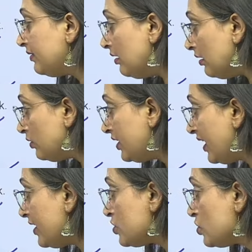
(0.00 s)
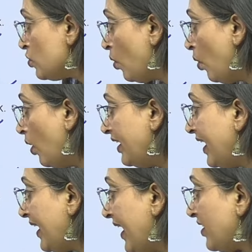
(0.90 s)
there is no
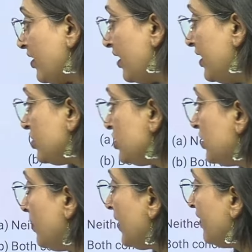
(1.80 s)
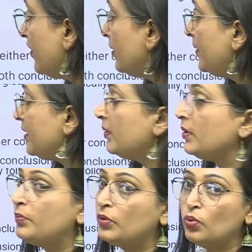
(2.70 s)
direct relationship given between
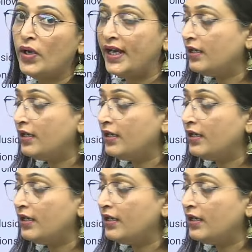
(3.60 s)
blue and